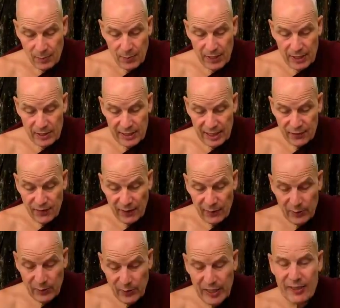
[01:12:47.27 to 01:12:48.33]
Being satisfied
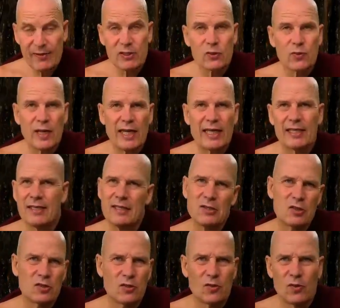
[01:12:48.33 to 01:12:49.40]
with whatever dwelling,
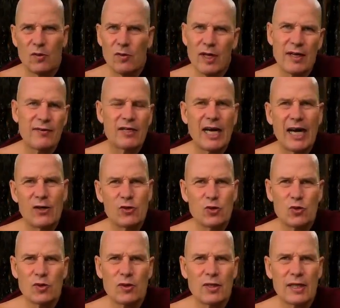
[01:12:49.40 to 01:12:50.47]
whatever
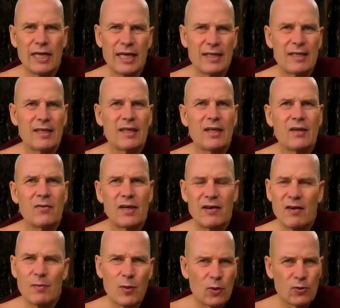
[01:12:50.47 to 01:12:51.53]
house you get,
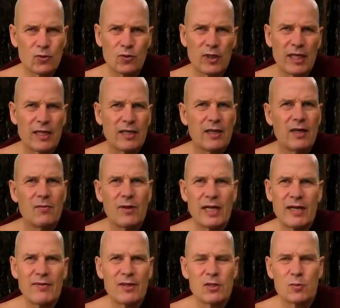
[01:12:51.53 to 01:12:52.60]
whatever boat you get,
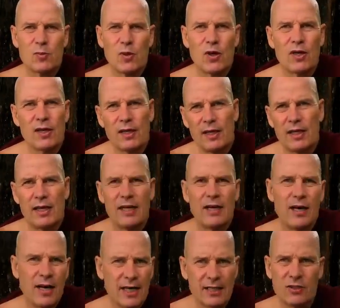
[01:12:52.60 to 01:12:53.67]
whatever small
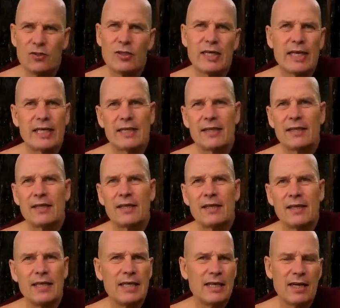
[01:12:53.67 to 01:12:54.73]
hut you get,
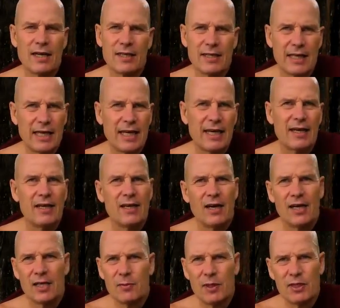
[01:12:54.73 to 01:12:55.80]
here or there,
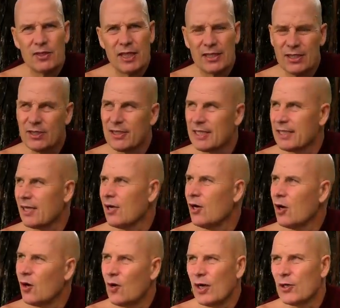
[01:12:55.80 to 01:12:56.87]
at the meditation center
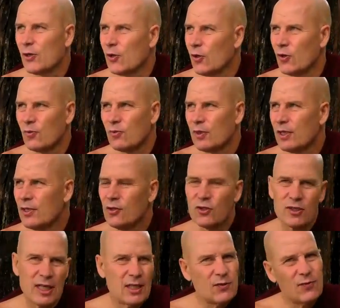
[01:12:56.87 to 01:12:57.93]
or at home, you're
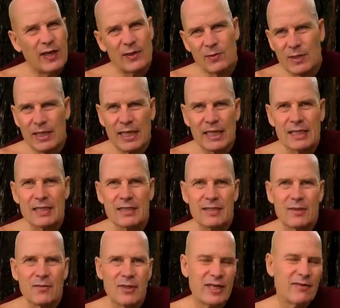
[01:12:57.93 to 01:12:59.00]
satisfied with that.
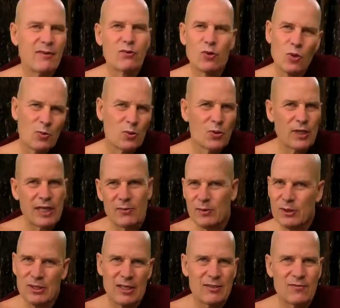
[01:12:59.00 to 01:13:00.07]
Whatever room you get,
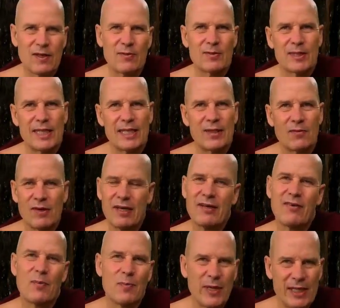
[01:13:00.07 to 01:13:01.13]
we're satisfied with that.
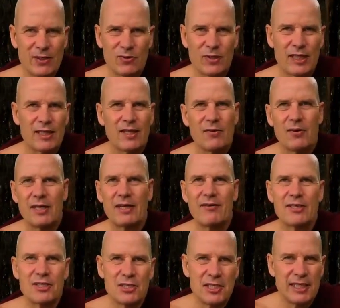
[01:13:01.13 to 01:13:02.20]
Whatever bed you get,
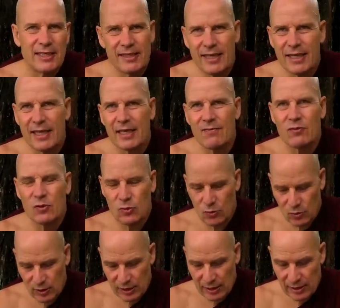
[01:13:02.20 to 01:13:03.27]
whatever seat they give you
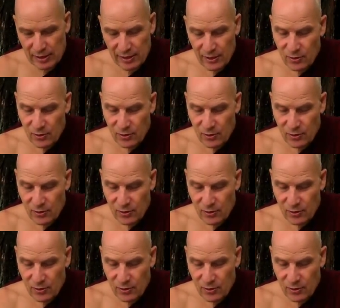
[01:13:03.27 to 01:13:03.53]
to sit on,